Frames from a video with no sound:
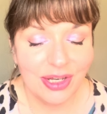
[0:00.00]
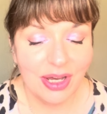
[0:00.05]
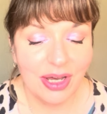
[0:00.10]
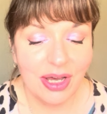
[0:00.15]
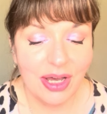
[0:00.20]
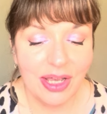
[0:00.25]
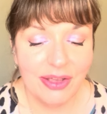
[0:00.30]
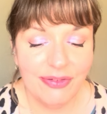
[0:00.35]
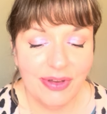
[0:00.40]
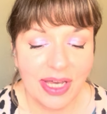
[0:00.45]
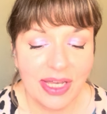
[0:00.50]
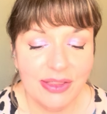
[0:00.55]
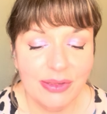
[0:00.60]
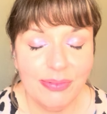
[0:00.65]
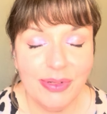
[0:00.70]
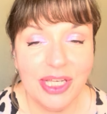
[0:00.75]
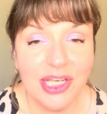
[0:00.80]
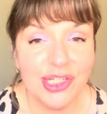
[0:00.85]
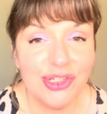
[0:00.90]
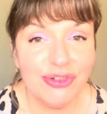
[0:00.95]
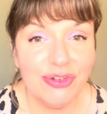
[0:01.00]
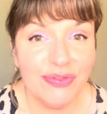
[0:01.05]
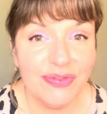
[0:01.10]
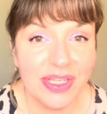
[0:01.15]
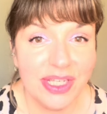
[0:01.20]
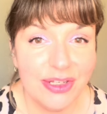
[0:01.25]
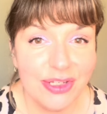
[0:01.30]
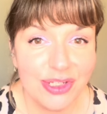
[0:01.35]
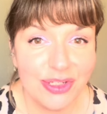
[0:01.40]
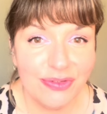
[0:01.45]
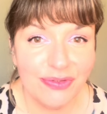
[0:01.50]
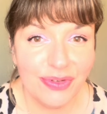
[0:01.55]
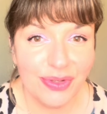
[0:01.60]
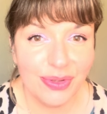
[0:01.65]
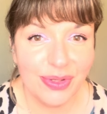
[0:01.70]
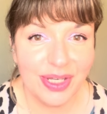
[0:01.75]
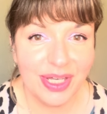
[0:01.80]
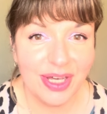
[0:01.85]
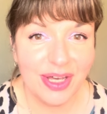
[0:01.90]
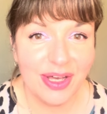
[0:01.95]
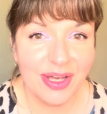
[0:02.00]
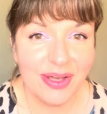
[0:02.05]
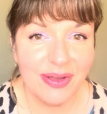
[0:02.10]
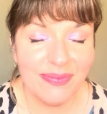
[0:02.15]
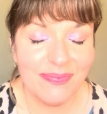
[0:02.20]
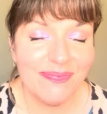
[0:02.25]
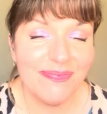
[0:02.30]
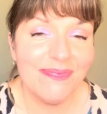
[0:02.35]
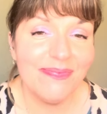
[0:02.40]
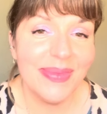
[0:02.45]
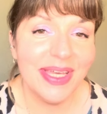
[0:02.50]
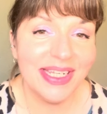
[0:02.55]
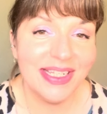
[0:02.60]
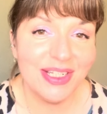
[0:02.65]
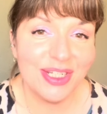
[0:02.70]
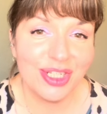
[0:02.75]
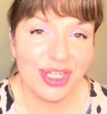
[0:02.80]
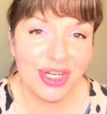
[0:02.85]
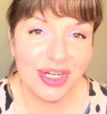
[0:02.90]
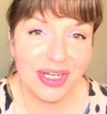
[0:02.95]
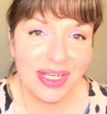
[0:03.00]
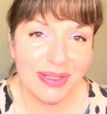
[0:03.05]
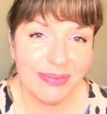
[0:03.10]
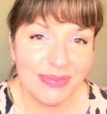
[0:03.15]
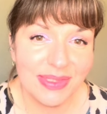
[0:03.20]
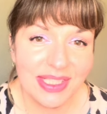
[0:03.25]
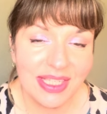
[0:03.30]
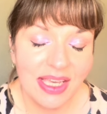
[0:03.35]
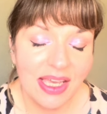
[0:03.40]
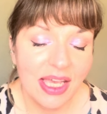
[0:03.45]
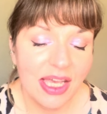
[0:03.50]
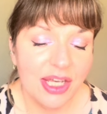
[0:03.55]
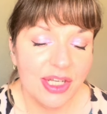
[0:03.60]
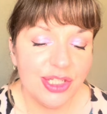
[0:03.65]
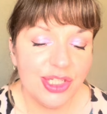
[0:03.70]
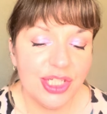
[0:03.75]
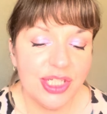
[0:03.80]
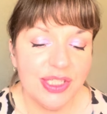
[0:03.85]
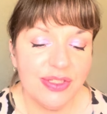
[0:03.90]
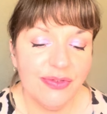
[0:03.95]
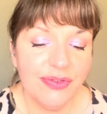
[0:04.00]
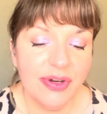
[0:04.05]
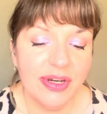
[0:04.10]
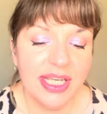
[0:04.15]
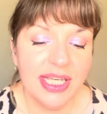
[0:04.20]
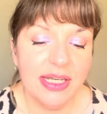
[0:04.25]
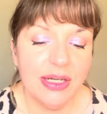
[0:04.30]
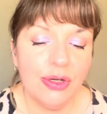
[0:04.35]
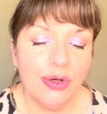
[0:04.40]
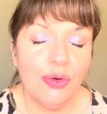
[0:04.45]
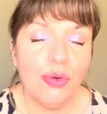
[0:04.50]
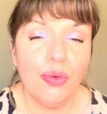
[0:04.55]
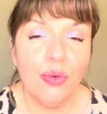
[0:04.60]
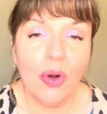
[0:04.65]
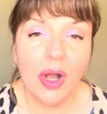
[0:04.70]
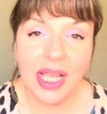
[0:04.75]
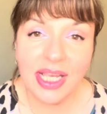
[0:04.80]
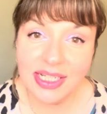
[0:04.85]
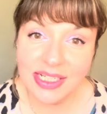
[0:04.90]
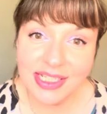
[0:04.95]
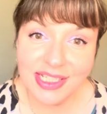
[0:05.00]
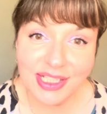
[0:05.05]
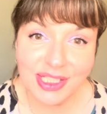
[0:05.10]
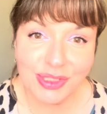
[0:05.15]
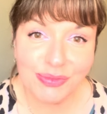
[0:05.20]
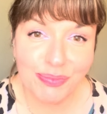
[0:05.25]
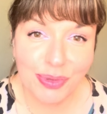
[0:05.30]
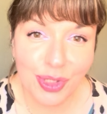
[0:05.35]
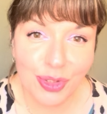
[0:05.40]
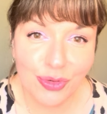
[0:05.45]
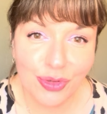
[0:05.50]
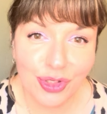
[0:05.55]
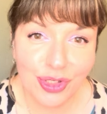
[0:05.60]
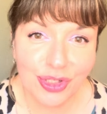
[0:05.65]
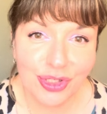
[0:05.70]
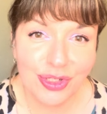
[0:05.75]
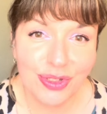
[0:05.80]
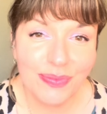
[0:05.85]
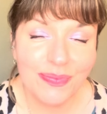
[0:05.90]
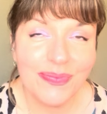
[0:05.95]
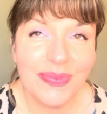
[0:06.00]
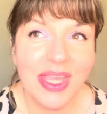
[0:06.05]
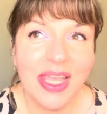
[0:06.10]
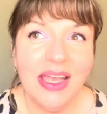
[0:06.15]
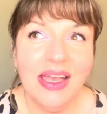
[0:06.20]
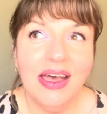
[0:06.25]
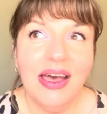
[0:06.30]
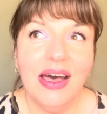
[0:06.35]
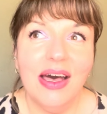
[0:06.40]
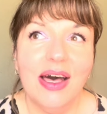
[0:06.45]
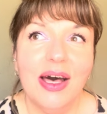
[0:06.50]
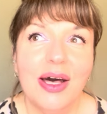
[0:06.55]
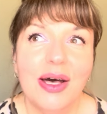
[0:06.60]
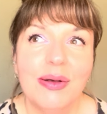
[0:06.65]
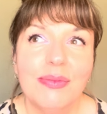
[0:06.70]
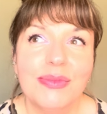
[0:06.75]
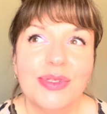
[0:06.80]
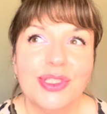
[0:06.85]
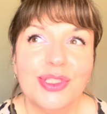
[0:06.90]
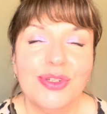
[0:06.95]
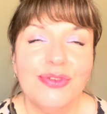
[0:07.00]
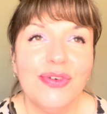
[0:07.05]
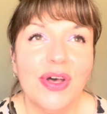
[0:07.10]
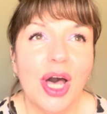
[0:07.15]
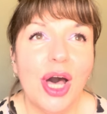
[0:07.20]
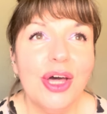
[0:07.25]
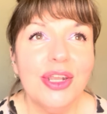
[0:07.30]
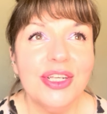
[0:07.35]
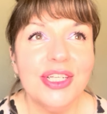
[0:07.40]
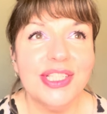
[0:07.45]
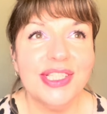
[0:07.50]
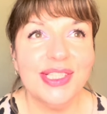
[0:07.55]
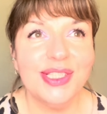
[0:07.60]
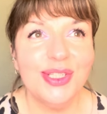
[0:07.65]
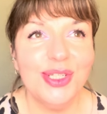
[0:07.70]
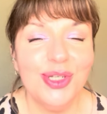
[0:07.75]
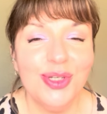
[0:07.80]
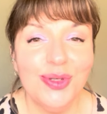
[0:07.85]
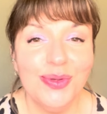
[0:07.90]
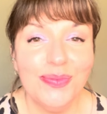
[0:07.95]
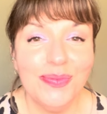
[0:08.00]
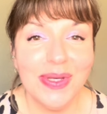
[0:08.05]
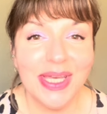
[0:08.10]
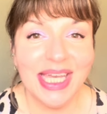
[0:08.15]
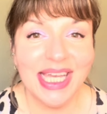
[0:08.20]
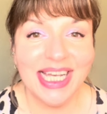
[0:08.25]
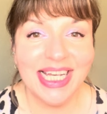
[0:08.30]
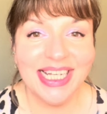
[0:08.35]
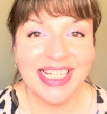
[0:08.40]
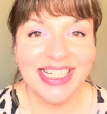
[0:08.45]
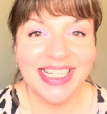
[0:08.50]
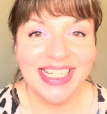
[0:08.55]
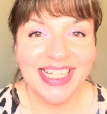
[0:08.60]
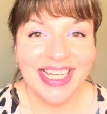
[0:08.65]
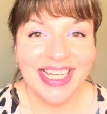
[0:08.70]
I've had the pleasure of interviewing her many times. She's a very quietly spoken, sort of unassuming,